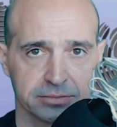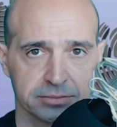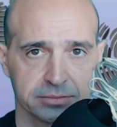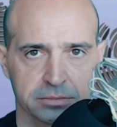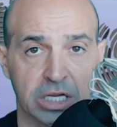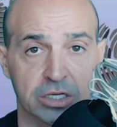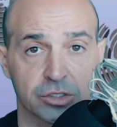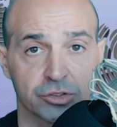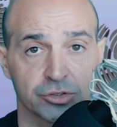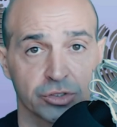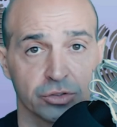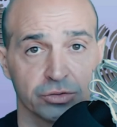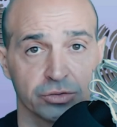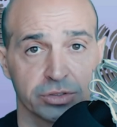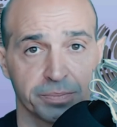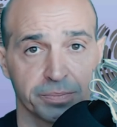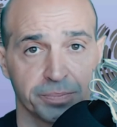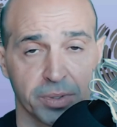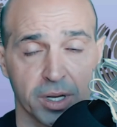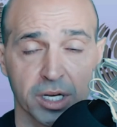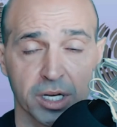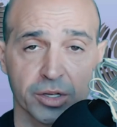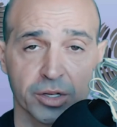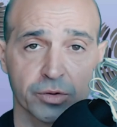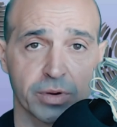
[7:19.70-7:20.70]
So the
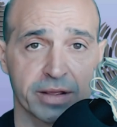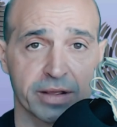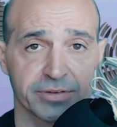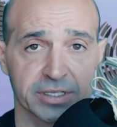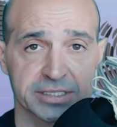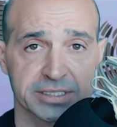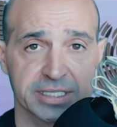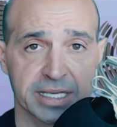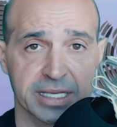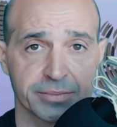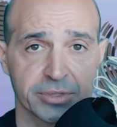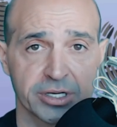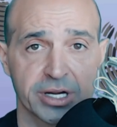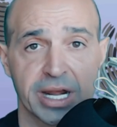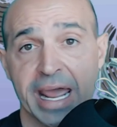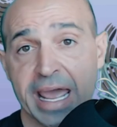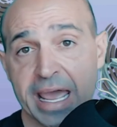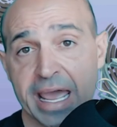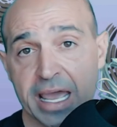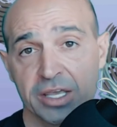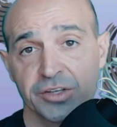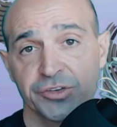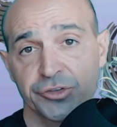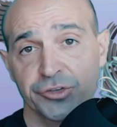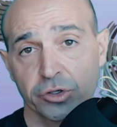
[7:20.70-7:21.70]
polygraph examiner
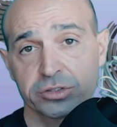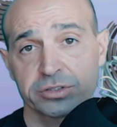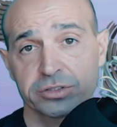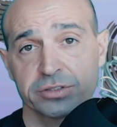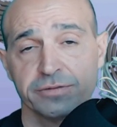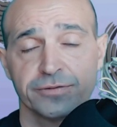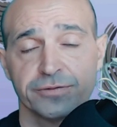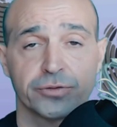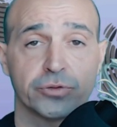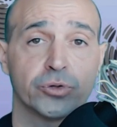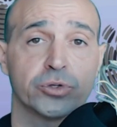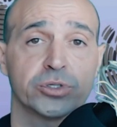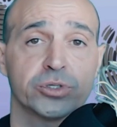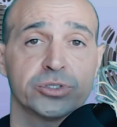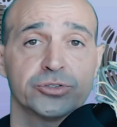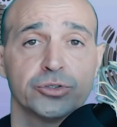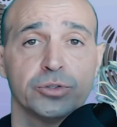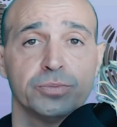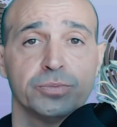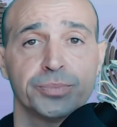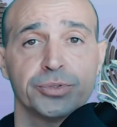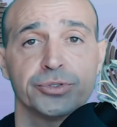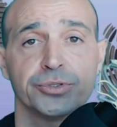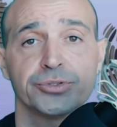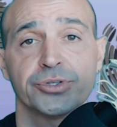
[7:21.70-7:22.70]
asked Dr. Ford to
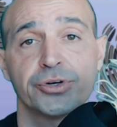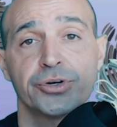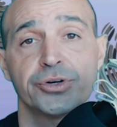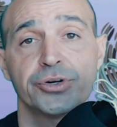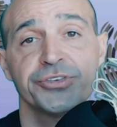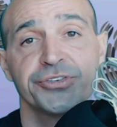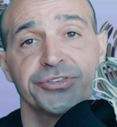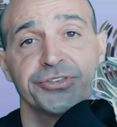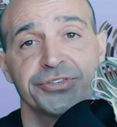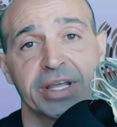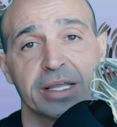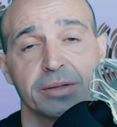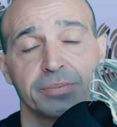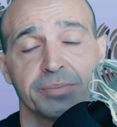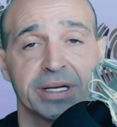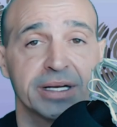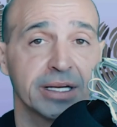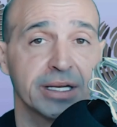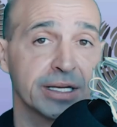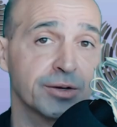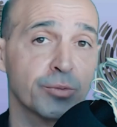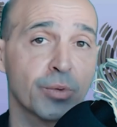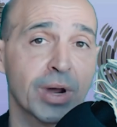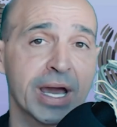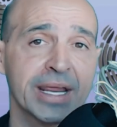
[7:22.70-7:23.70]
put her statement
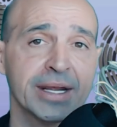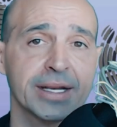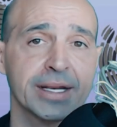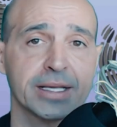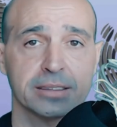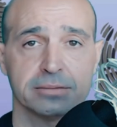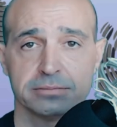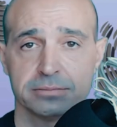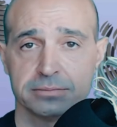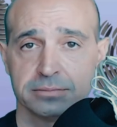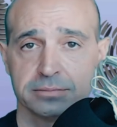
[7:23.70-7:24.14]
in writing